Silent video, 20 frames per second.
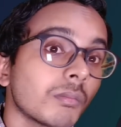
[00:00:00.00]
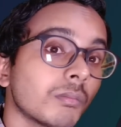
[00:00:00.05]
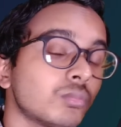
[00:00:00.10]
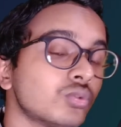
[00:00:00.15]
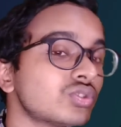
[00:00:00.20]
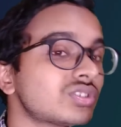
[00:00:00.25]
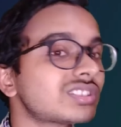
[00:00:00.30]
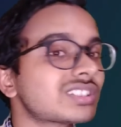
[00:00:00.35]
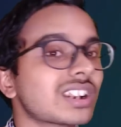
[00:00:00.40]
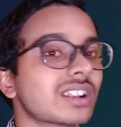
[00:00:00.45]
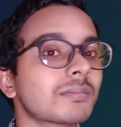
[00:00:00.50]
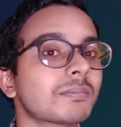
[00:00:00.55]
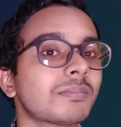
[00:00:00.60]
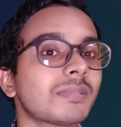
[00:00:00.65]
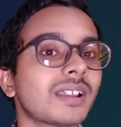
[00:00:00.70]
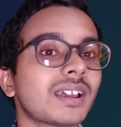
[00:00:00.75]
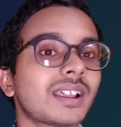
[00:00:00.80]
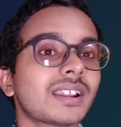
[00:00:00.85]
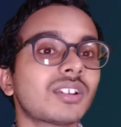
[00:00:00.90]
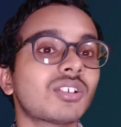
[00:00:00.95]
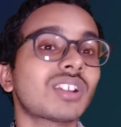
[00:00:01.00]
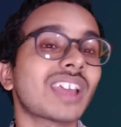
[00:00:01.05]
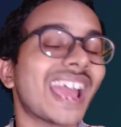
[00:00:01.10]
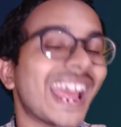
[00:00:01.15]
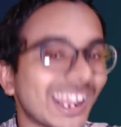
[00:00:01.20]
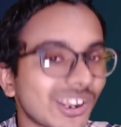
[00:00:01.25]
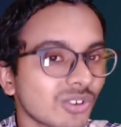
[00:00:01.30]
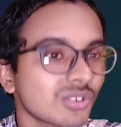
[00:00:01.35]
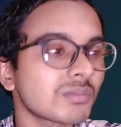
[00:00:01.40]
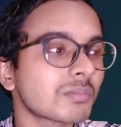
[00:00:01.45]
booster plan or
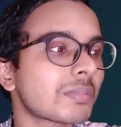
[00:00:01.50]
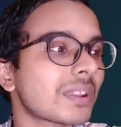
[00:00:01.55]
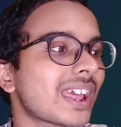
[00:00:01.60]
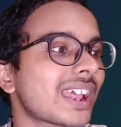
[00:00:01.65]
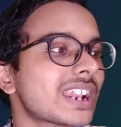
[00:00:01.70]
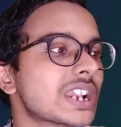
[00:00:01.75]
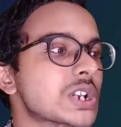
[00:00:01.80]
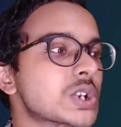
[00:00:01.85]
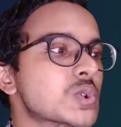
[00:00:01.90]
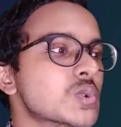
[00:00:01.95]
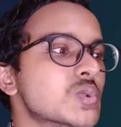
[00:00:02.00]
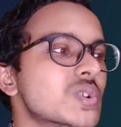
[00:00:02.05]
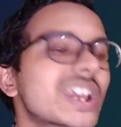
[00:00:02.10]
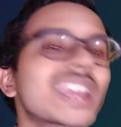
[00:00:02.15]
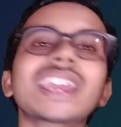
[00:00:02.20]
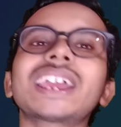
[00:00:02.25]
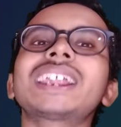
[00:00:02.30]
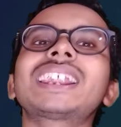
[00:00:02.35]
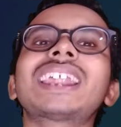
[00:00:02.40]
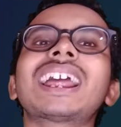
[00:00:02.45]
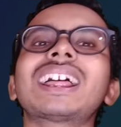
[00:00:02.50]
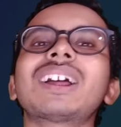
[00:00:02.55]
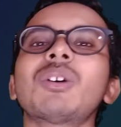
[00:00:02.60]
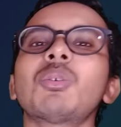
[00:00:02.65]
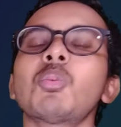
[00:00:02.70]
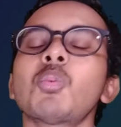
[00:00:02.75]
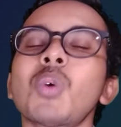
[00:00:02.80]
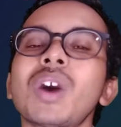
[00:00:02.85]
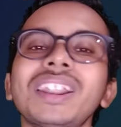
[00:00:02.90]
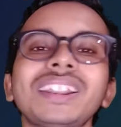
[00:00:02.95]
add-on plan to get
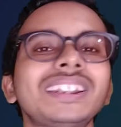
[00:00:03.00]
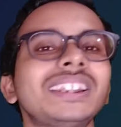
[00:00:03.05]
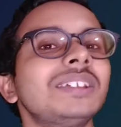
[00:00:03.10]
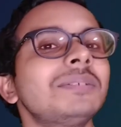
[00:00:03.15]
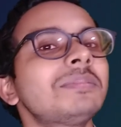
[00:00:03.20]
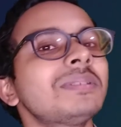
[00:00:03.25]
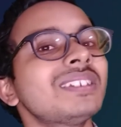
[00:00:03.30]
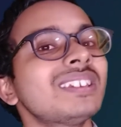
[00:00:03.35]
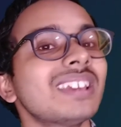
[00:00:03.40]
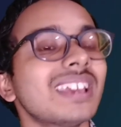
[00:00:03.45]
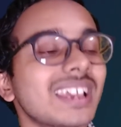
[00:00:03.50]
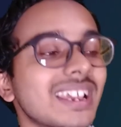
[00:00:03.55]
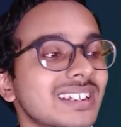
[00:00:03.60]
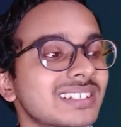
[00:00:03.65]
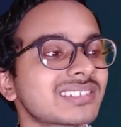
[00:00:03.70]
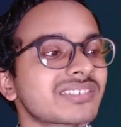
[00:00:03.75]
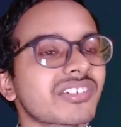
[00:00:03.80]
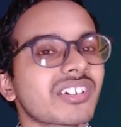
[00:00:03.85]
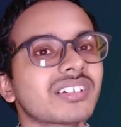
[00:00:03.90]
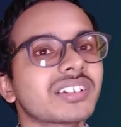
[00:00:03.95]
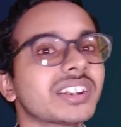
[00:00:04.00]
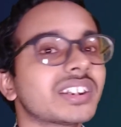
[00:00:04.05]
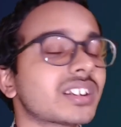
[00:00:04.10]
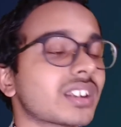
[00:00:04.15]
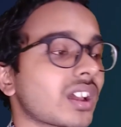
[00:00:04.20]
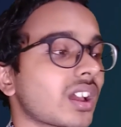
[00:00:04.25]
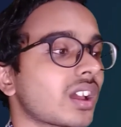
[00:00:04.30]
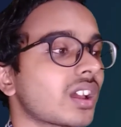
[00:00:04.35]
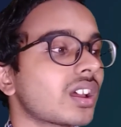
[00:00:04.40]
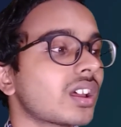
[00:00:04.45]
one T B extra
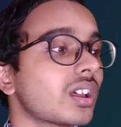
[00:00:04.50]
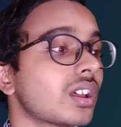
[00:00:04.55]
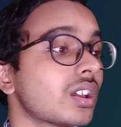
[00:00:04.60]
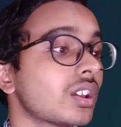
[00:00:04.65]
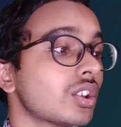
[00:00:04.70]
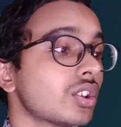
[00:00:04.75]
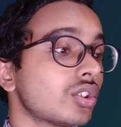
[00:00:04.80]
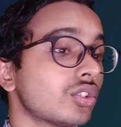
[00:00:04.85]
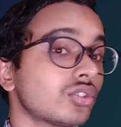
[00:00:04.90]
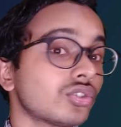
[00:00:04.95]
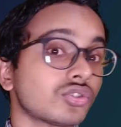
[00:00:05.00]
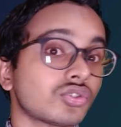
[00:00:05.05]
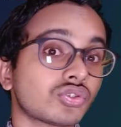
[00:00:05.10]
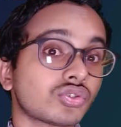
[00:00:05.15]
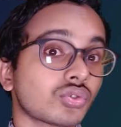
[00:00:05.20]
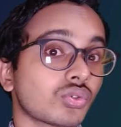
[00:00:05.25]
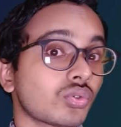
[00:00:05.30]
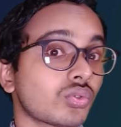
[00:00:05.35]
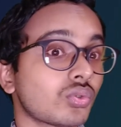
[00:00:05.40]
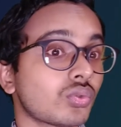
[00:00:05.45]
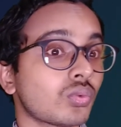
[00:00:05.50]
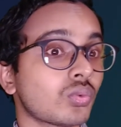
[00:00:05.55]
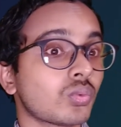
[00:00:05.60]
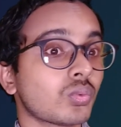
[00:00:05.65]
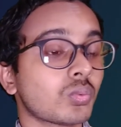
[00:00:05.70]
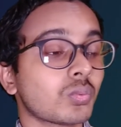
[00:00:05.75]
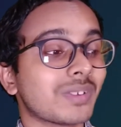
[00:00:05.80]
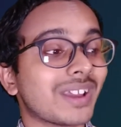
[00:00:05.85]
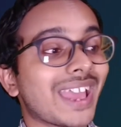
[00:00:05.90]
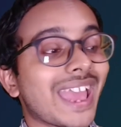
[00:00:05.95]
data.
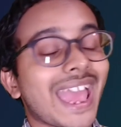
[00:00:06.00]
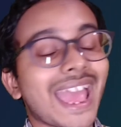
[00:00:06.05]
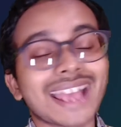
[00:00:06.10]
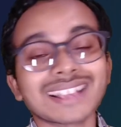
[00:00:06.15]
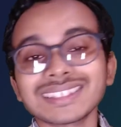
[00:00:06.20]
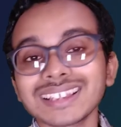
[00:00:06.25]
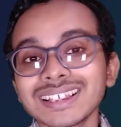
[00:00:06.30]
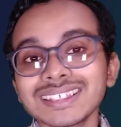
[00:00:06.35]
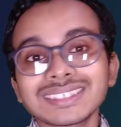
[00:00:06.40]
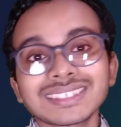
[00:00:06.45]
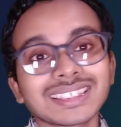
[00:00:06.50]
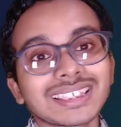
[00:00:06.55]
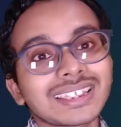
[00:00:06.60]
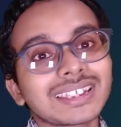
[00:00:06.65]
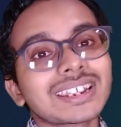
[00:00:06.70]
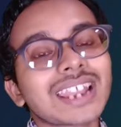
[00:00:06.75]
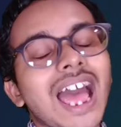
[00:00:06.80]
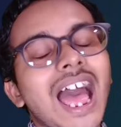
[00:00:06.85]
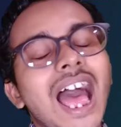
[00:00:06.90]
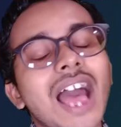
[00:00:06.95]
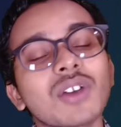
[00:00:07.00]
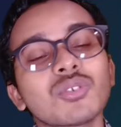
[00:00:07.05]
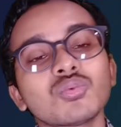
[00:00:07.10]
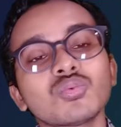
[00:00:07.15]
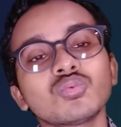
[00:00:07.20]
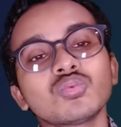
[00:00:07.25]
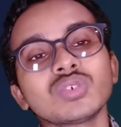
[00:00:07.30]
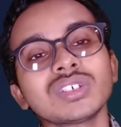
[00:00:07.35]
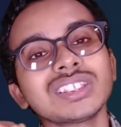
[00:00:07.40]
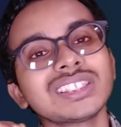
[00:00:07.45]
So as I said,
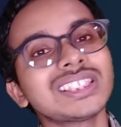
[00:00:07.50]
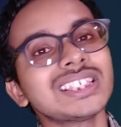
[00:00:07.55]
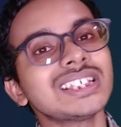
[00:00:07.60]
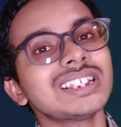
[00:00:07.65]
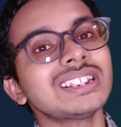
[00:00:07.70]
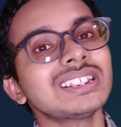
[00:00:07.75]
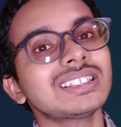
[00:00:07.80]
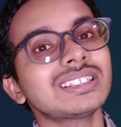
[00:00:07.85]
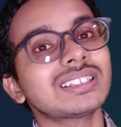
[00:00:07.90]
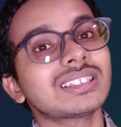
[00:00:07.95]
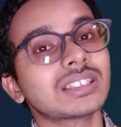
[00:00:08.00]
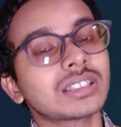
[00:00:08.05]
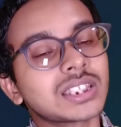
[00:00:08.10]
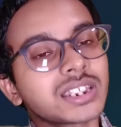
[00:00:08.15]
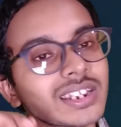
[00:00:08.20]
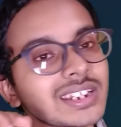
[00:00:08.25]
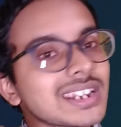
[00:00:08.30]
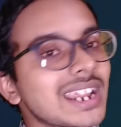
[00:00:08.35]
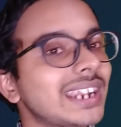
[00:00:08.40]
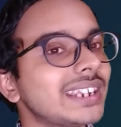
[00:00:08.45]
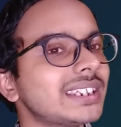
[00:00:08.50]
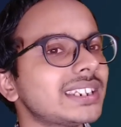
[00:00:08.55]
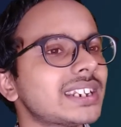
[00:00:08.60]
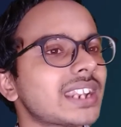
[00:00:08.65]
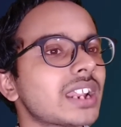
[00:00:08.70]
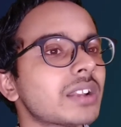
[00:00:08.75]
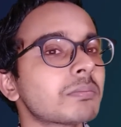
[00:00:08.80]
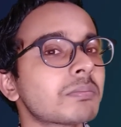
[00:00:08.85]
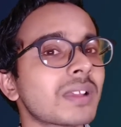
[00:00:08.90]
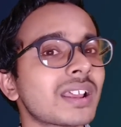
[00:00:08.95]
within three
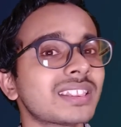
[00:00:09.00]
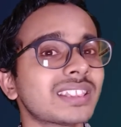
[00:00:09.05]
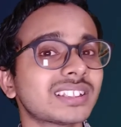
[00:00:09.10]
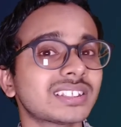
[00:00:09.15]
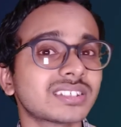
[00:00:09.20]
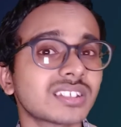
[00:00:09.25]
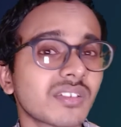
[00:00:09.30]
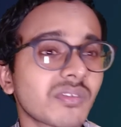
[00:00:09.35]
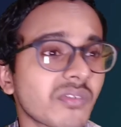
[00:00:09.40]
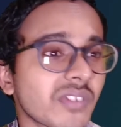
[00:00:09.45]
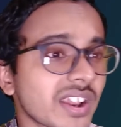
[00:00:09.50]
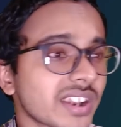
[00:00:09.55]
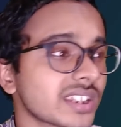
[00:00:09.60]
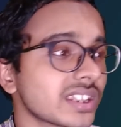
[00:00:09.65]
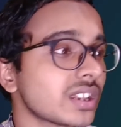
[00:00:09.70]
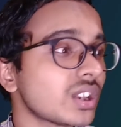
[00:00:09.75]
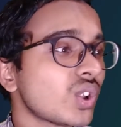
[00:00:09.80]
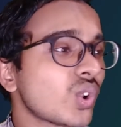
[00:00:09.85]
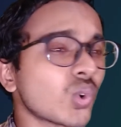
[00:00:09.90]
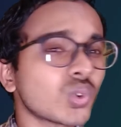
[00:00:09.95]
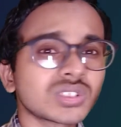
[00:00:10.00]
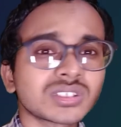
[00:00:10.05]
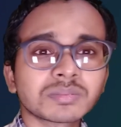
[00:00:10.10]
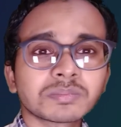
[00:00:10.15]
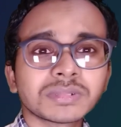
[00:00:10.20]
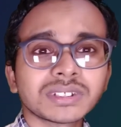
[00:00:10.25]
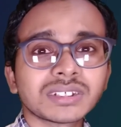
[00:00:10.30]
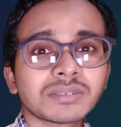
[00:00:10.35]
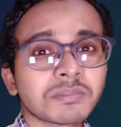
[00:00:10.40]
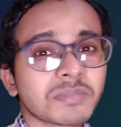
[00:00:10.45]
ninety-nine plan, this is a very low
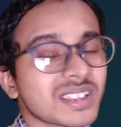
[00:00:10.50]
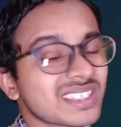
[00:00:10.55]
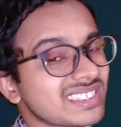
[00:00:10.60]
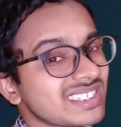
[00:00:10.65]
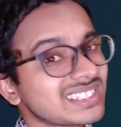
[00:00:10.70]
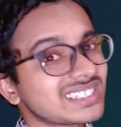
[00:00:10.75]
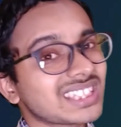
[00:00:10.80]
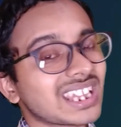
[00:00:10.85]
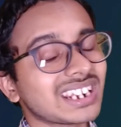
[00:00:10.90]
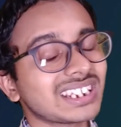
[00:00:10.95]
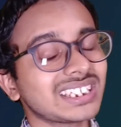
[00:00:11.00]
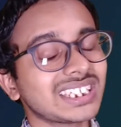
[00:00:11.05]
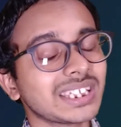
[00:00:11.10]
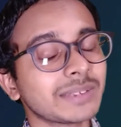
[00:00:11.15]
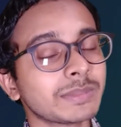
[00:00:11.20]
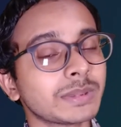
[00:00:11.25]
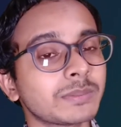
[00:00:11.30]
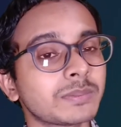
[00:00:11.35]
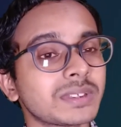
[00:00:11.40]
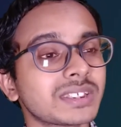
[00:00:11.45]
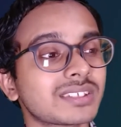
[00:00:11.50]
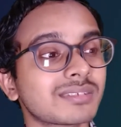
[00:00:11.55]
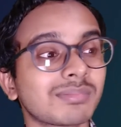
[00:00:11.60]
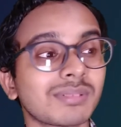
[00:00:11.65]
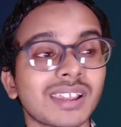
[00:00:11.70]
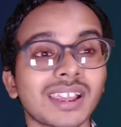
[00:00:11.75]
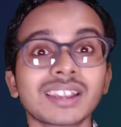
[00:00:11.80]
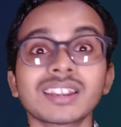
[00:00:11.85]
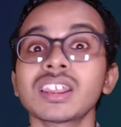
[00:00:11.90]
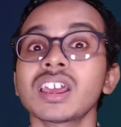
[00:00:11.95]
speed basic thirty megabits
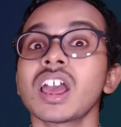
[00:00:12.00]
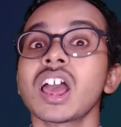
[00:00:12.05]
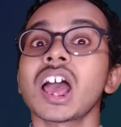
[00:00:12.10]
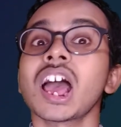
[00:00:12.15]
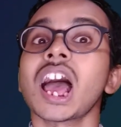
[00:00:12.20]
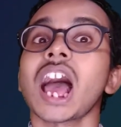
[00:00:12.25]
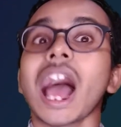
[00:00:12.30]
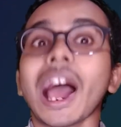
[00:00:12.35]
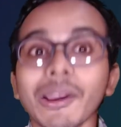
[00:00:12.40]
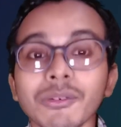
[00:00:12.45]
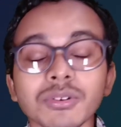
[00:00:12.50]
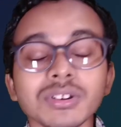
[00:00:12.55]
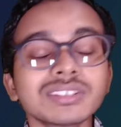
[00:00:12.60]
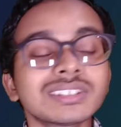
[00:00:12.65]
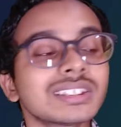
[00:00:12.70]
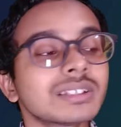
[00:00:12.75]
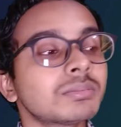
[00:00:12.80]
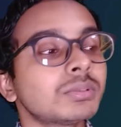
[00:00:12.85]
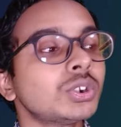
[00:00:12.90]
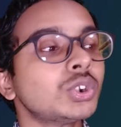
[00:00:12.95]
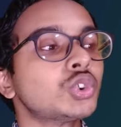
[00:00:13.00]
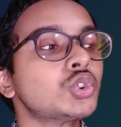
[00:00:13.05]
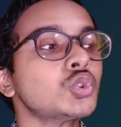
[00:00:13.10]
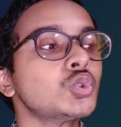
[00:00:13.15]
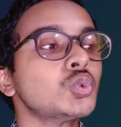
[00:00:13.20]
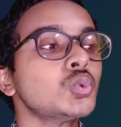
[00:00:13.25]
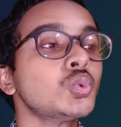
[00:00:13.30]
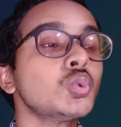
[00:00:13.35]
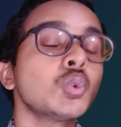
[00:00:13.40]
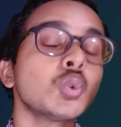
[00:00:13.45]
plan. I was able
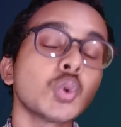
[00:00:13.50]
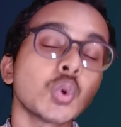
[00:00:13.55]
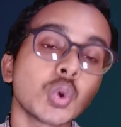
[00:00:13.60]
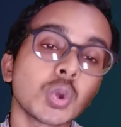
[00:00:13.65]
to